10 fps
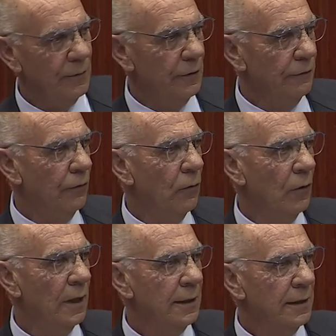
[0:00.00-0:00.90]
to the
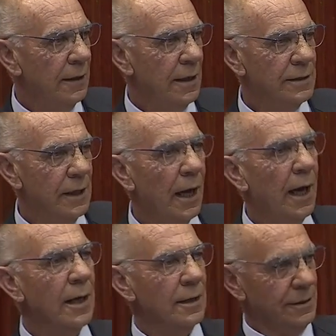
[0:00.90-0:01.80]
fore as he
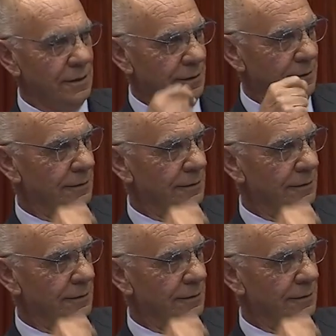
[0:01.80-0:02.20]
harnessed